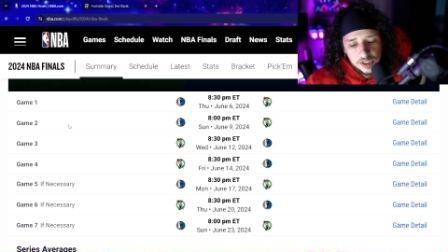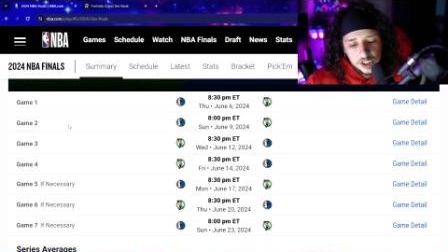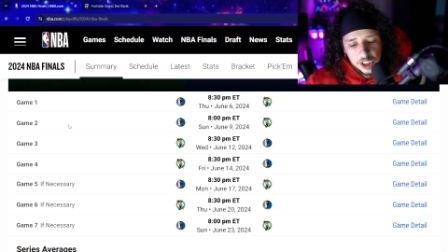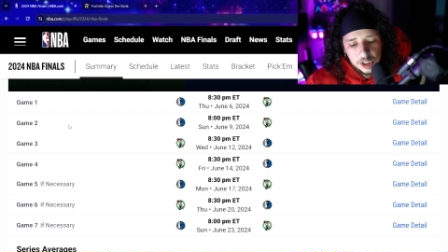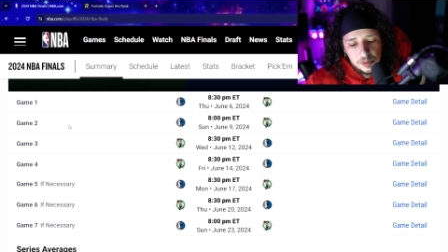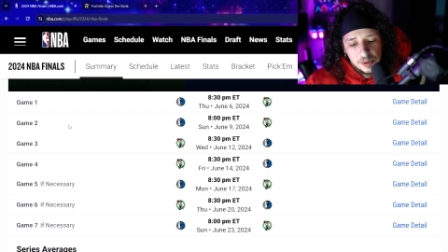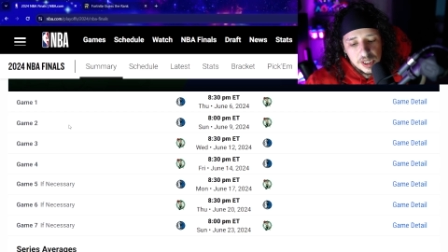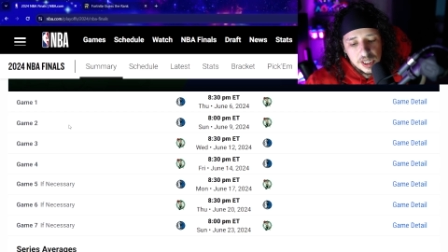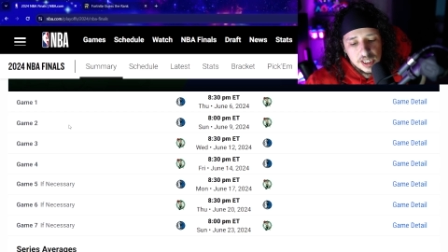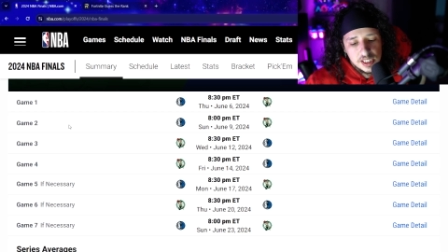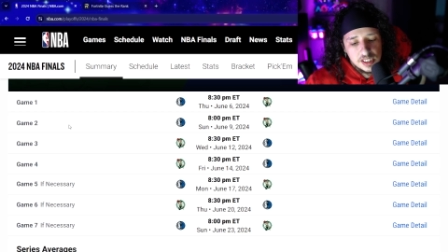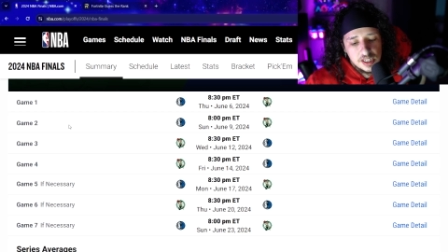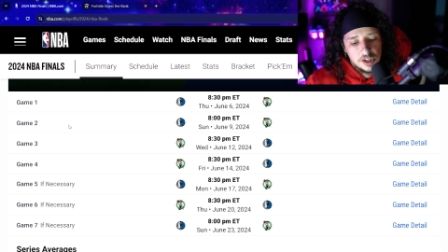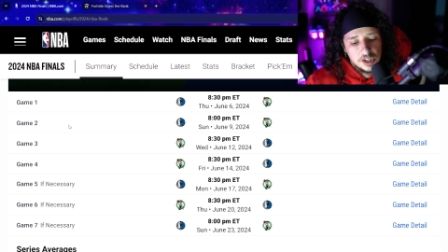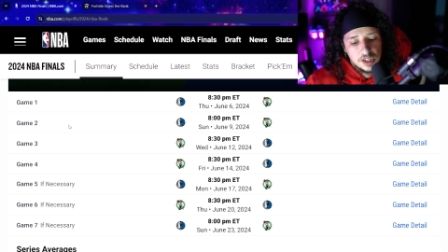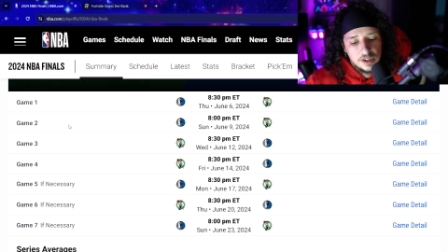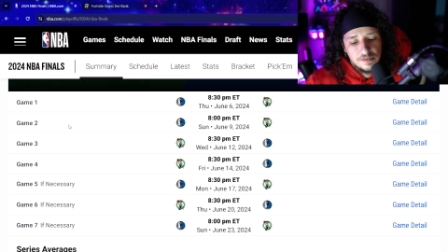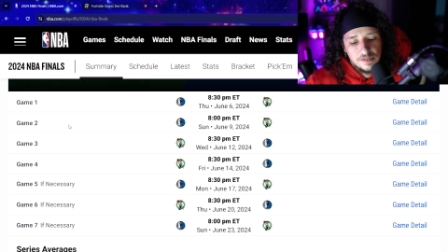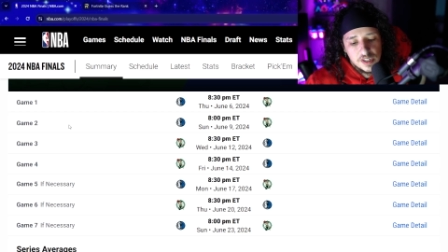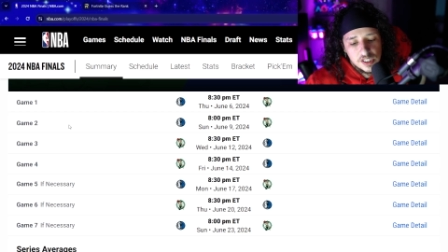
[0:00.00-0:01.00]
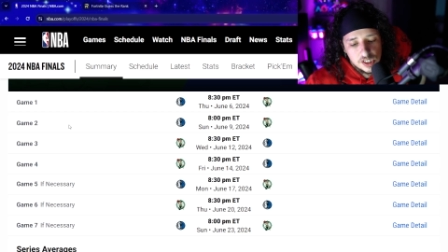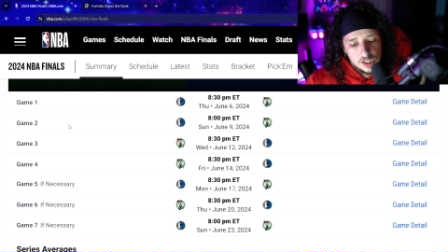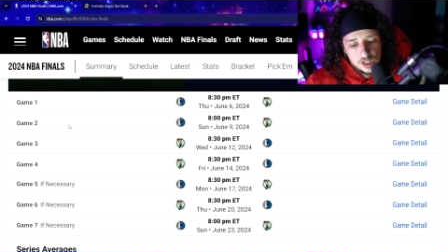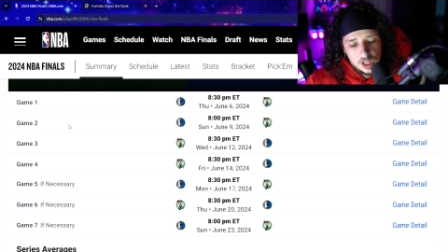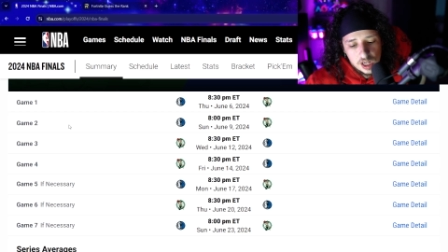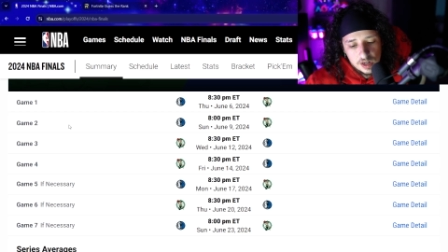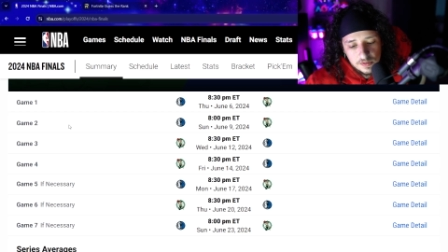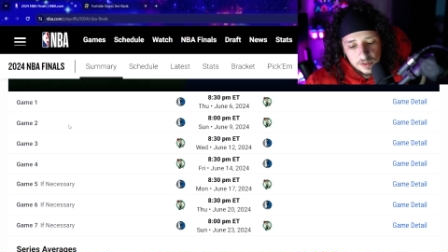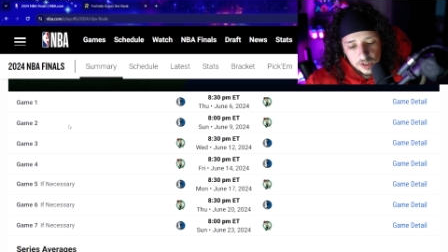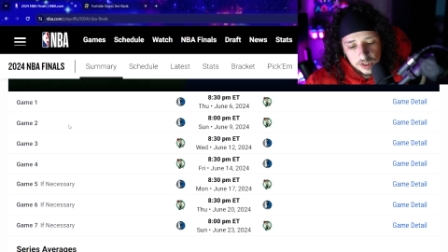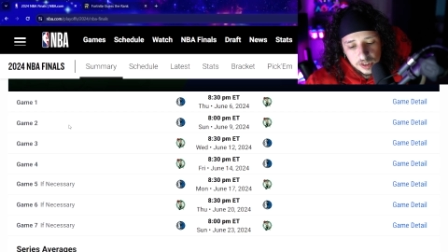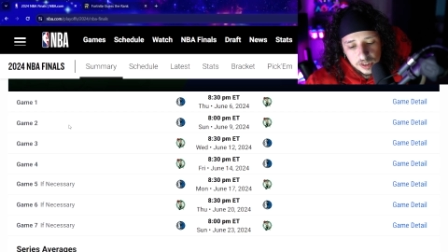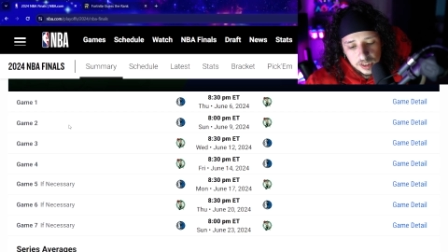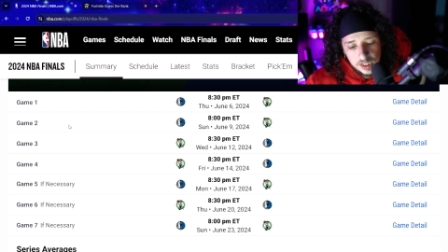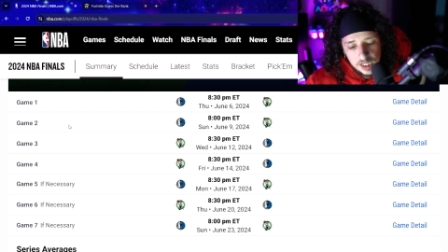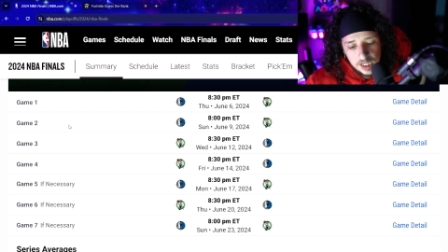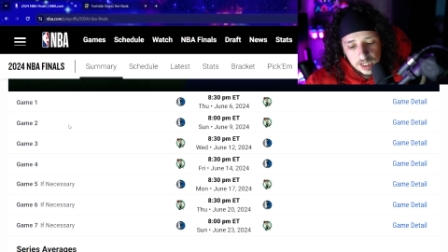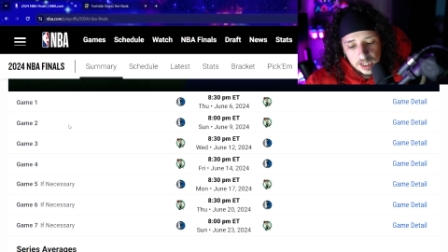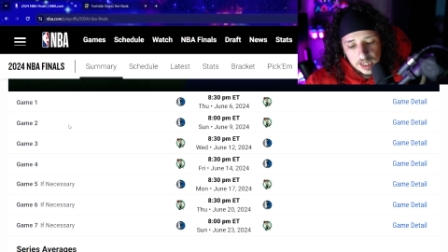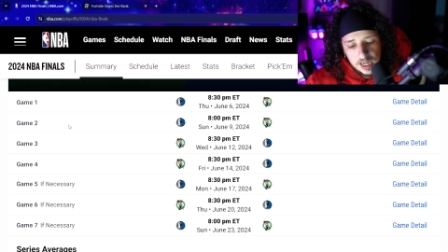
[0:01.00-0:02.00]
just because they're going to face a lot of
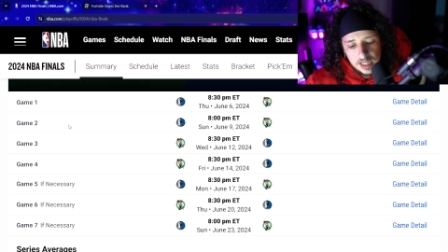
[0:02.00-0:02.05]
urgency